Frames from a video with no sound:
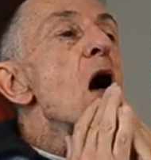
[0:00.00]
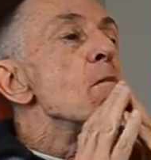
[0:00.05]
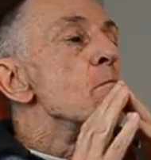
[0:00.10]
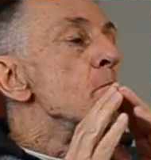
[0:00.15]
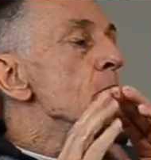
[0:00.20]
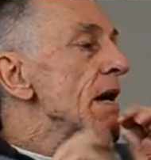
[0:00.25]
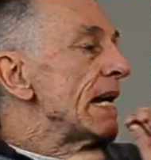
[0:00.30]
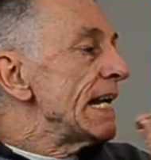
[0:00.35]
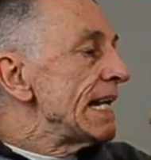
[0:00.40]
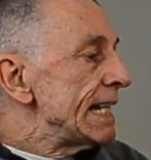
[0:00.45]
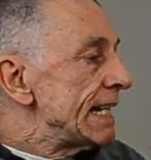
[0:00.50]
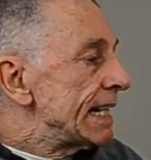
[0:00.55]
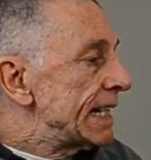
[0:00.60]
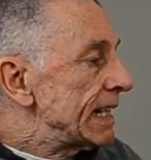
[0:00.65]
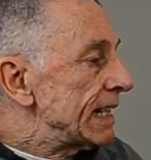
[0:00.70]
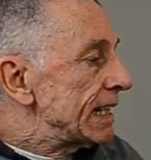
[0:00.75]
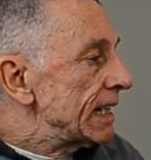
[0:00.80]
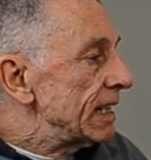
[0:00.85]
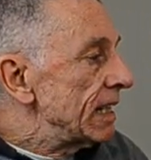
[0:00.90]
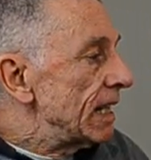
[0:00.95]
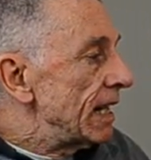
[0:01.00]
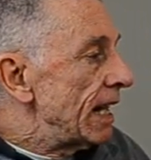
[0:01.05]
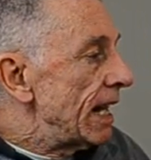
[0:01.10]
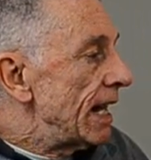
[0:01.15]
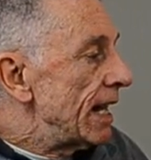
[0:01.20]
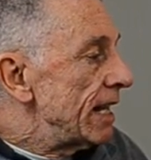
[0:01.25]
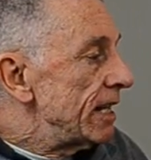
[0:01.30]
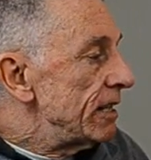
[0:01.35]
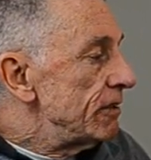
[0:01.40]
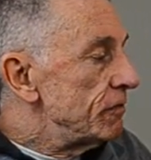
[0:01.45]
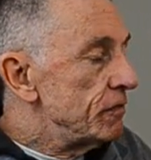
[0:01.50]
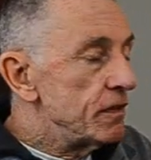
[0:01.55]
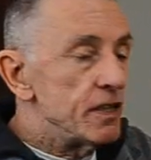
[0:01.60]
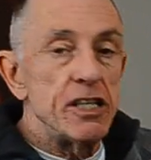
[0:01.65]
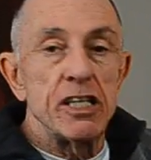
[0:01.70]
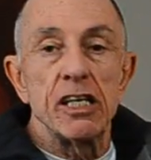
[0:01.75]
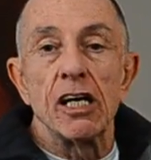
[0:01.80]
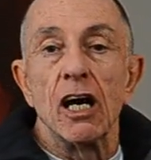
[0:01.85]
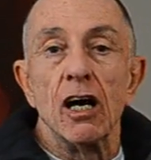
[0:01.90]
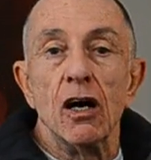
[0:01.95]
Make a
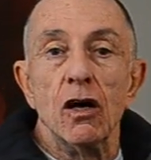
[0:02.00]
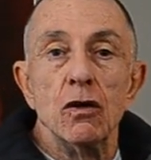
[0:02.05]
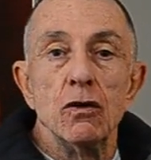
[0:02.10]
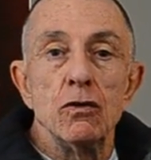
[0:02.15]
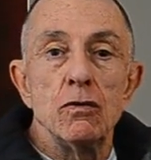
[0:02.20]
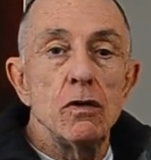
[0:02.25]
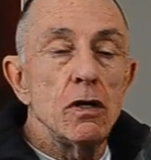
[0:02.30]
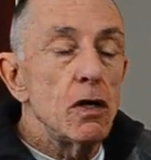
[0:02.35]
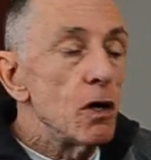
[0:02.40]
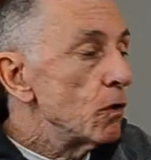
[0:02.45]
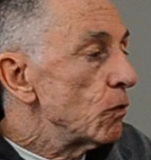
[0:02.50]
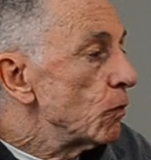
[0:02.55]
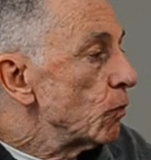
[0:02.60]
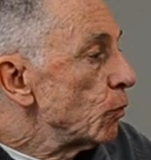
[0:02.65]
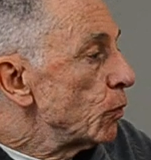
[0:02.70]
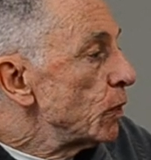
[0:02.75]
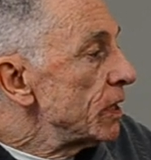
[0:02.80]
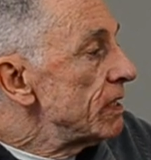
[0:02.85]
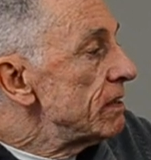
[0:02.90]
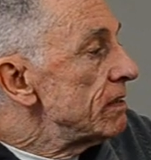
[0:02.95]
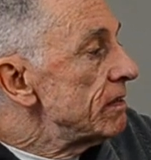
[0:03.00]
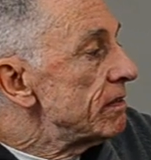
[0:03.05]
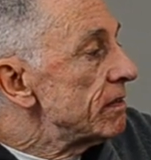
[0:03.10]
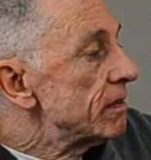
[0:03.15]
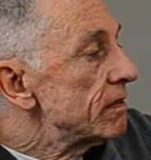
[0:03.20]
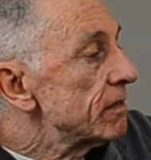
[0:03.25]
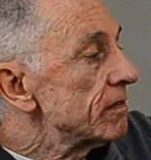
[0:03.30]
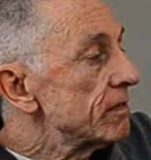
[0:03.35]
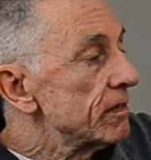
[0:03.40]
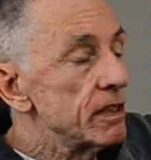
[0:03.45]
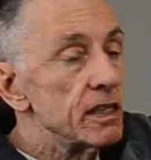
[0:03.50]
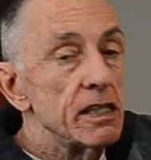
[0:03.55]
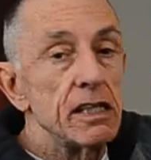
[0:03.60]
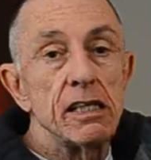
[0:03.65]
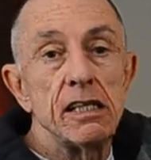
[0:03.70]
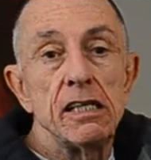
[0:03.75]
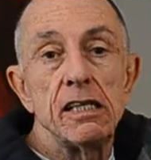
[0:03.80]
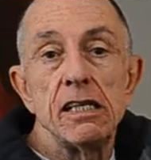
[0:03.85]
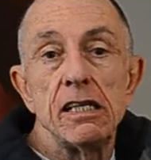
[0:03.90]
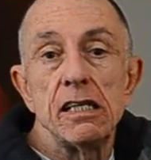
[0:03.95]
video with
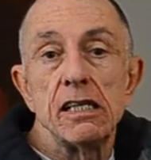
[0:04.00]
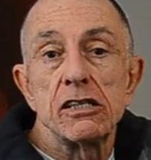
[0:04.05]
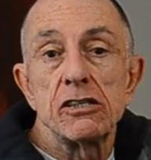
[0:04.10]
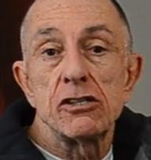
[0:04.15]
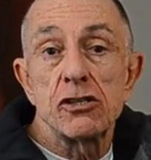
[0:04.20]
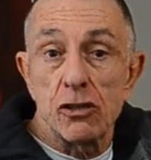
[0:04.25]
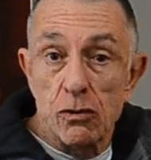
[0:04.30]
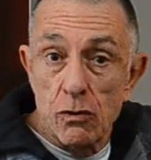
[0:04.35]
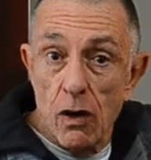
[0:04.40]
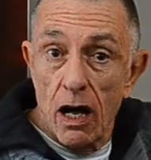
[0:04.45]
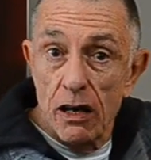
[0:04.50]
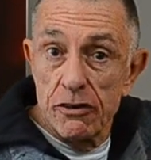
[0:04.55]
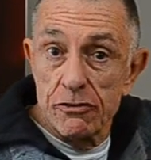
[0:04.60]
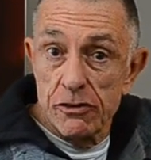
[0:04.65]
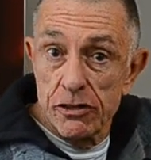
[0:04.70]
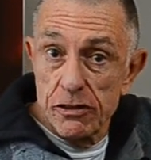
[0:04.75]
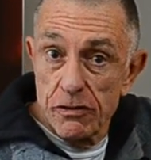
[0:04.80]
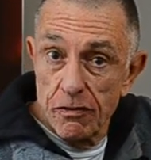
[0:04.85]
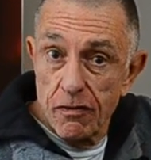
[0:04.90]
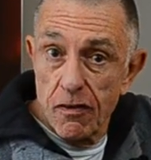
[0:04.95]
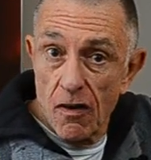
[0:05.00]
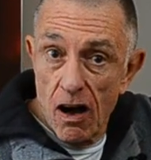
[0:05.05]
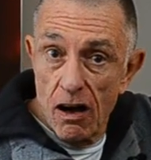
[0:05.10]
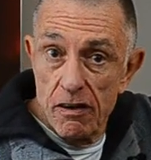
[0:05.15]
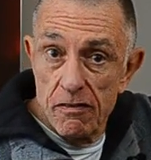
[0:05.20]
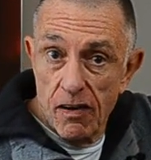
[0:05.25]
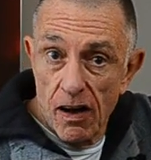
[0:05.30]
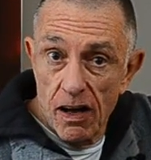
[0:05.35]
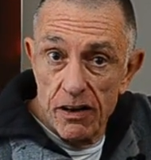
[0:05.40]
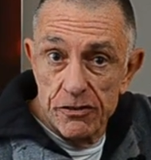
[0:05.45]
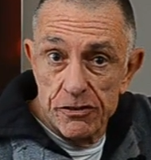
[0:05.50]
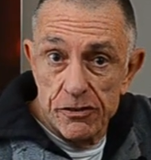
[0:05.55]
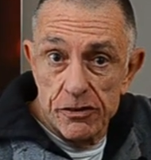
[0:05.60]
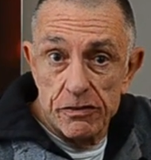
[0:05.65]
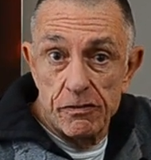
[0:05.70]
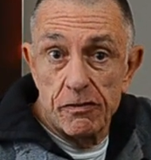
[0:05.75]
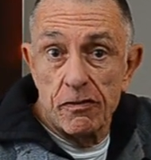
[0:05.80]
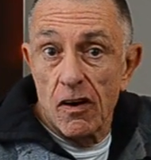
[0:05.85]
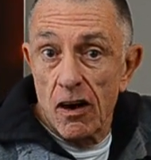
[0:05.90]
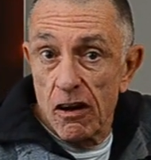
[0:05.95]
the 200 to
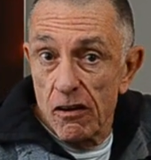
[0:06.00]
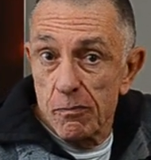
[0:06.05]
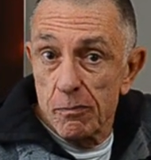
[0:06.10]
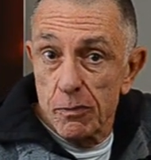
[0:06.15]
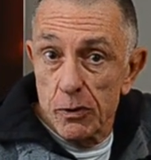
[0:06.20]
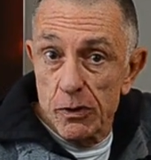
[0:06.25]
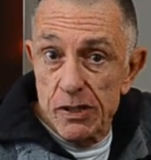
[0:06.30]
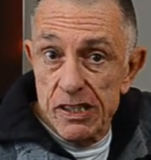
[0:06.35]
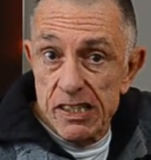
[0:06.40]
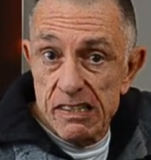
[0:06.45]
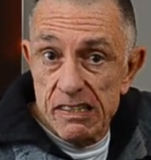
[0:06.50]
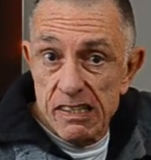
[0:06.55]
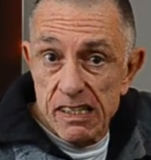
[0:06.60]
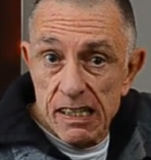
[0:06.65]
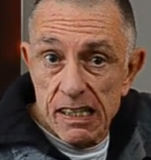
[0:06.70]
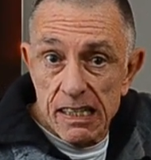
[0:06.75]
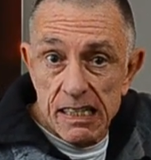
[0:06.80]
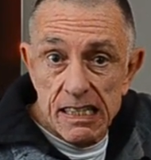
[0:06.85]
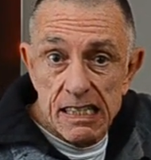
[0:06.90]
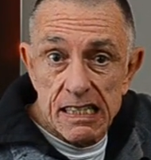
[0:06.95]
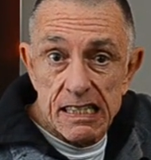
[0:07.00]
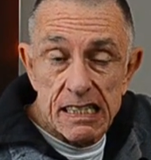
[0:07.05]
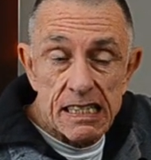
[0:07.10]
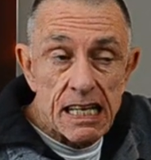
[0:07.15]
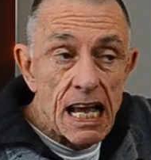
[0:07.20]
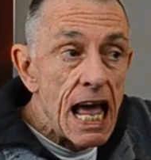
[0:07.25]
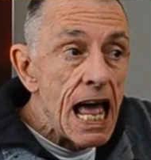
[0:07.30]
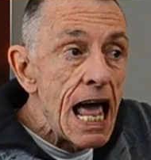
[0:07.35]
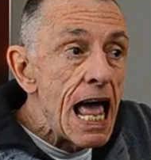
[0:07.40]
500 5.6